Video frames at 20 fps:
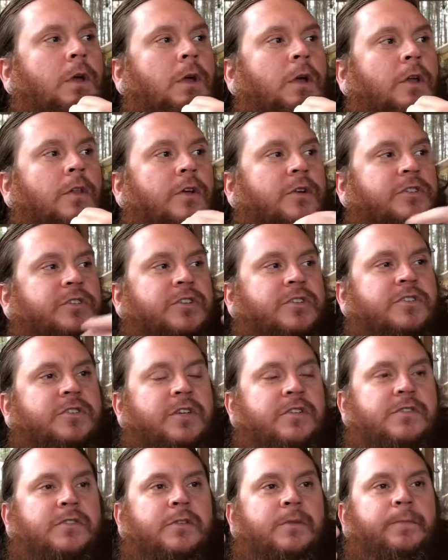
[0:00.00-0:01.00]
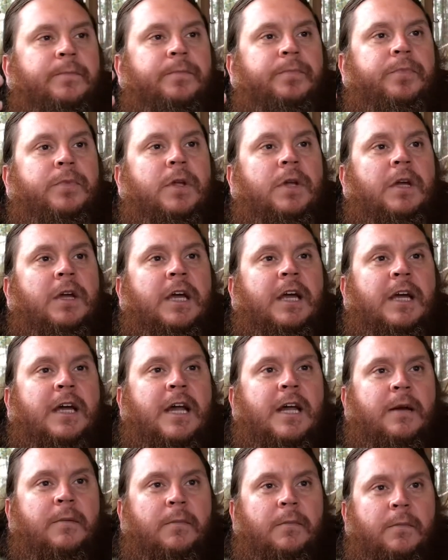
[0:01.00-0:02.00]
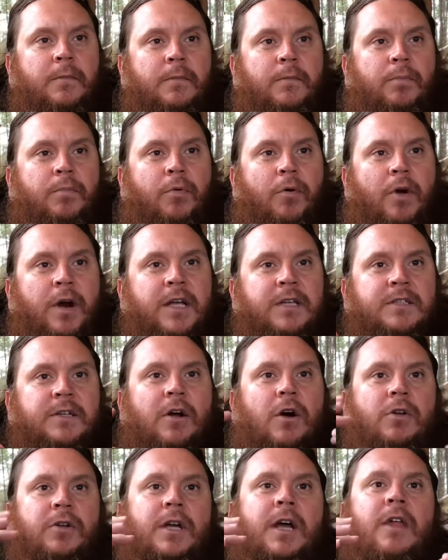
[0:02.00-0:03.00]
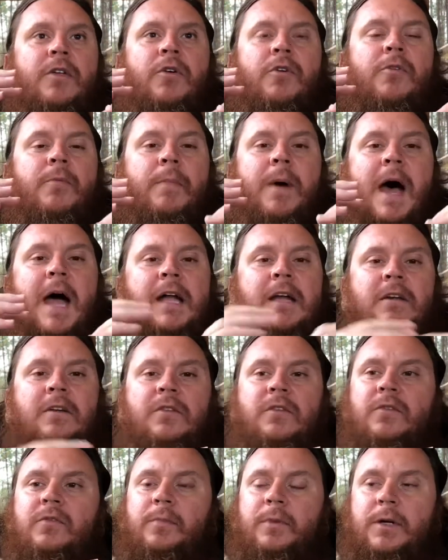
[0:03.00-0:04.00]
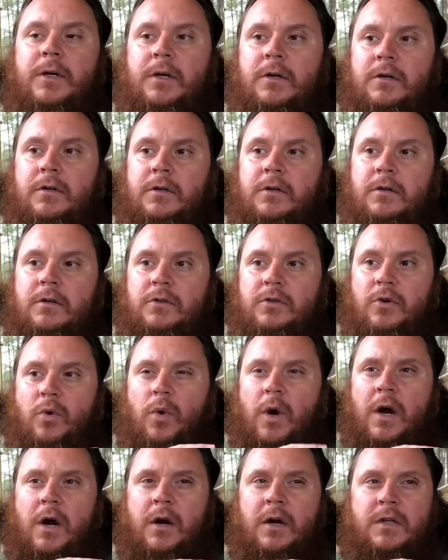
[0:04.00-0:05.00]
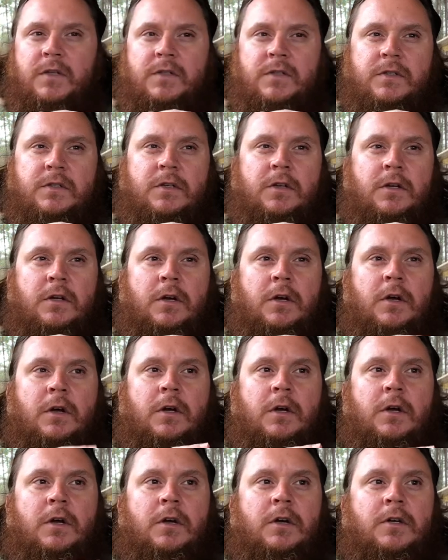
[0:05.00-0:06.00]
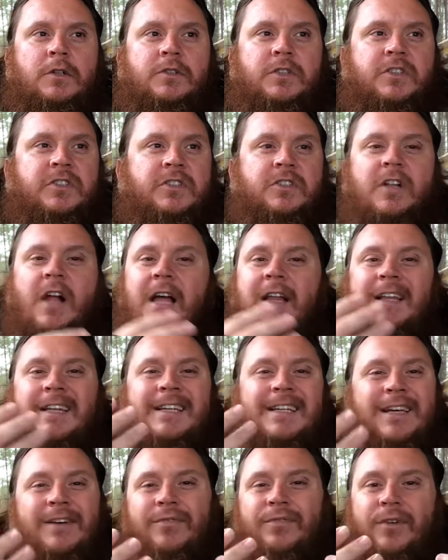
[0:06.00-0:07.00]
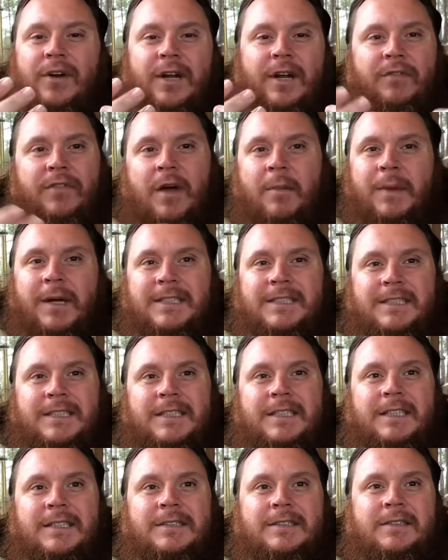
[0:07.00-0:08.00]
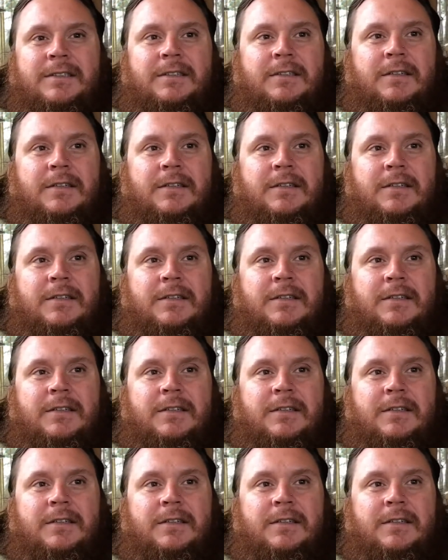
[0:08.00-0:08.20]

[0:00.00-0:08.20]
There's just this, it kind of brings it all together on the back end of this beer to where it's just slightly different, if that makes sense.